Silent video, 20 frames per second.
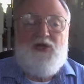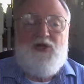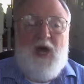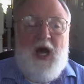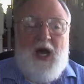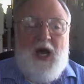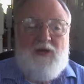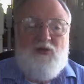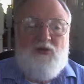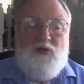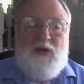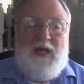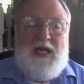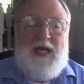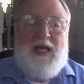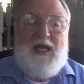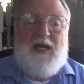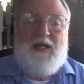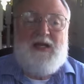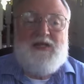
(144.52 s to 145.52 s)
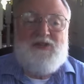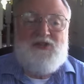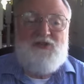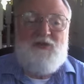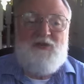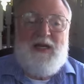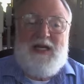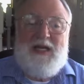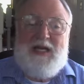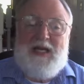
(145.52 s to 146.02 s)
to Hungary and
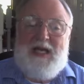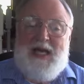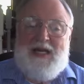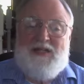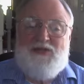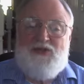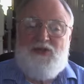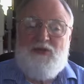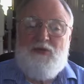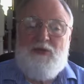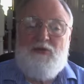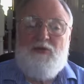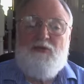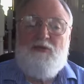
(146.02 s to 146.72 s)
Australia as to